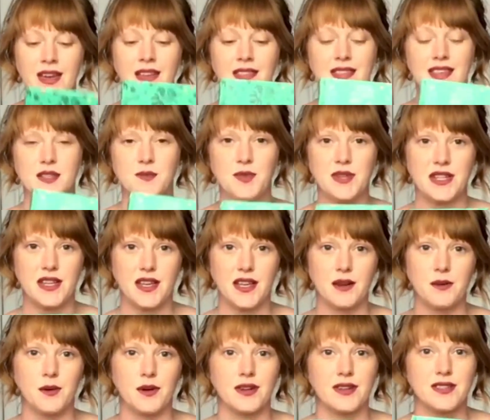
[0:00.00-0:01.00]
This particular
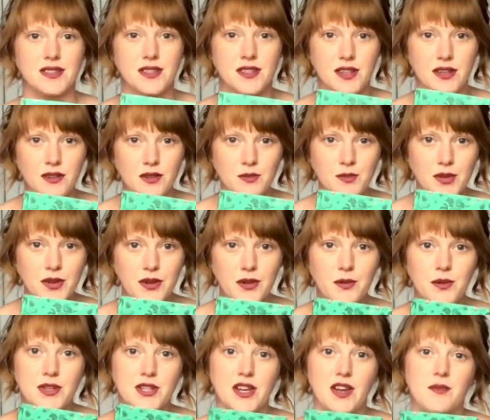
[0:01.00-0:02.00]
one is the Jungle Book,
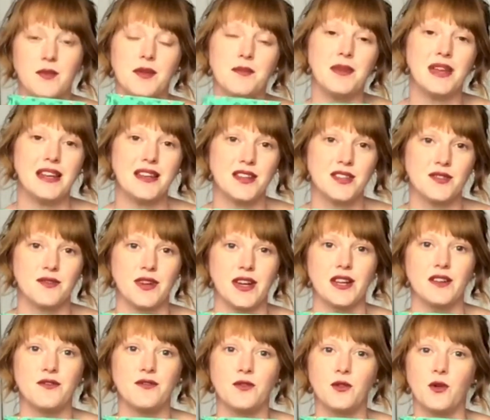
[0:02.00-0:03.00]
which I've been meaning to
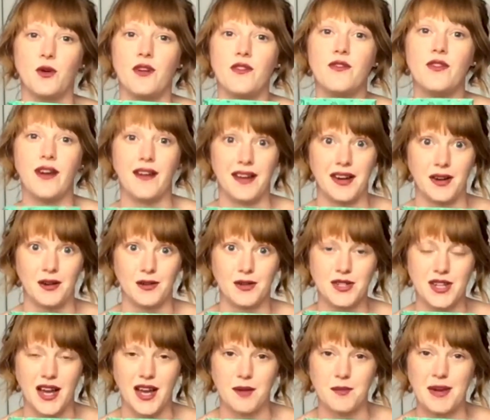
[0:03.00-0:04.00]
read for a very long
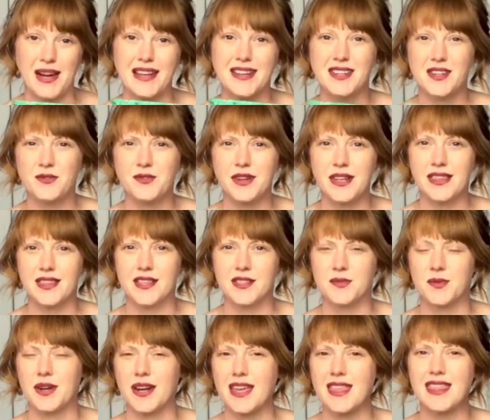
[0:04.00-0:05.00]
time. I did read this
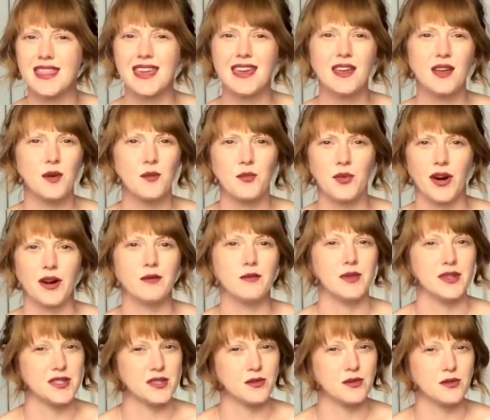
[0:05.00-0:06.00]
one, I think, at primary
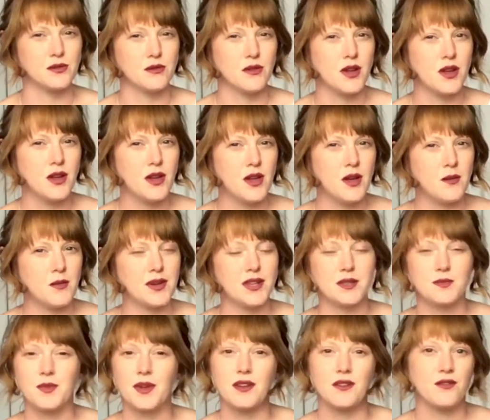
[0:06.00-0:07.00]
school, but it's
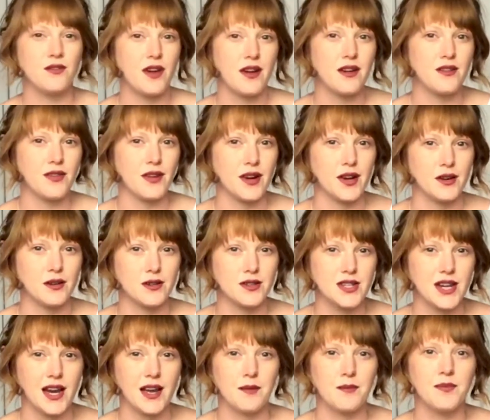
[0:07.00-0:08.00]
been a very, very long
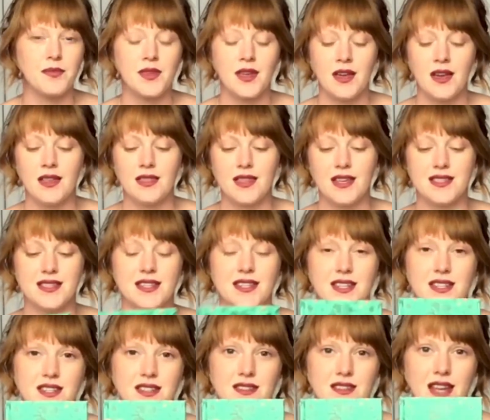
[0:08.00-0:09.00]
time. These
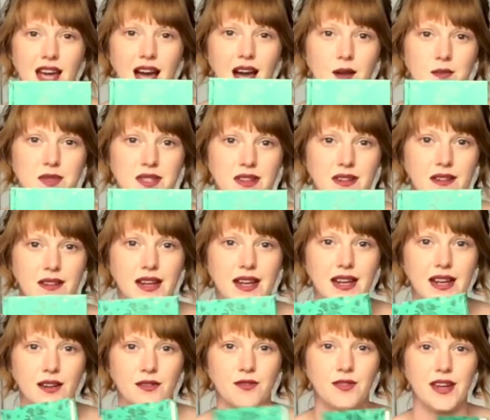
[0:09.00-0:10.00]
editions are absolutely
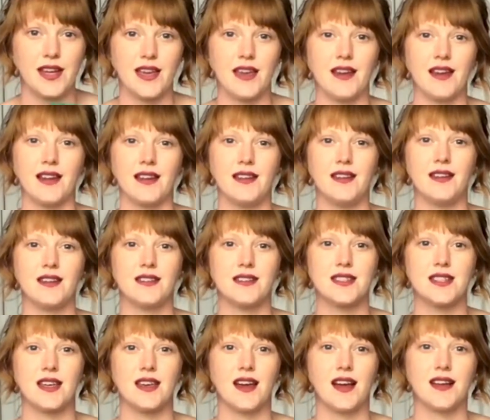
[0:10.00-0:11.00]
lovely, and you can
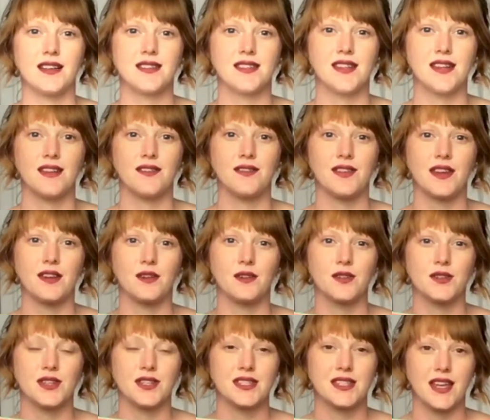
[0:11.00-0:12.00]
see it has the lovely
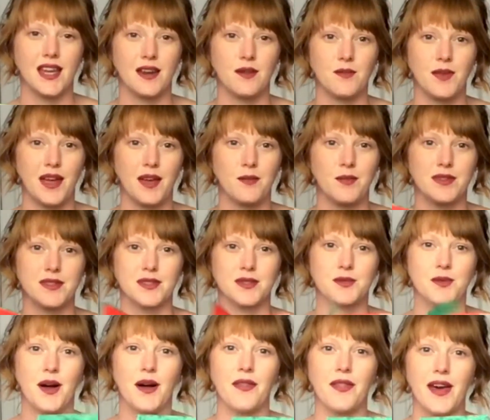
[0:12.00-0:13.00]
contrasting end papers as
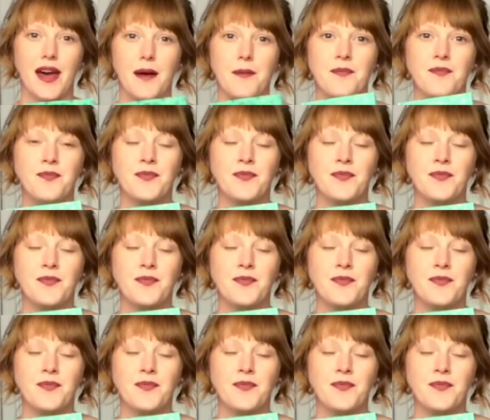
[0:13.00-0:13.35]
well there.